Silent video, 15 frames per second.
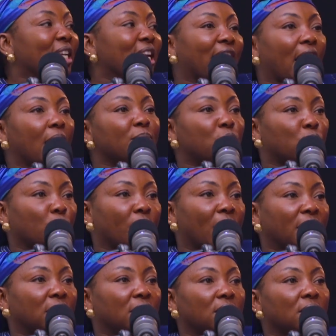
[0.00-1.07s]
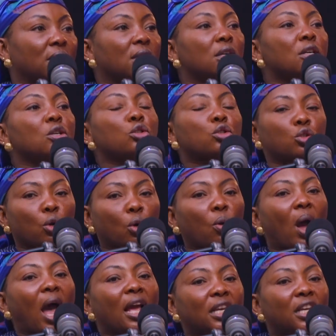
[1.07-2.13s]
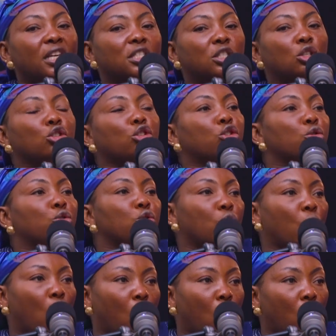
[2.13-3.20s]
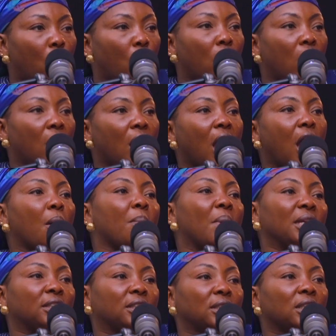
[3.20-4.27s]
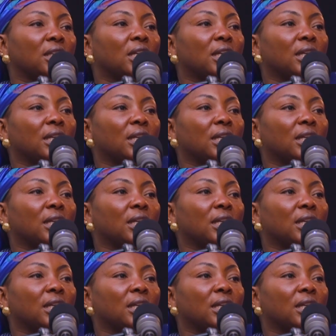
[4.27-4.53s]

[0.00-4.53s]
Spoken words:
when it comes to money. So at least you should know how much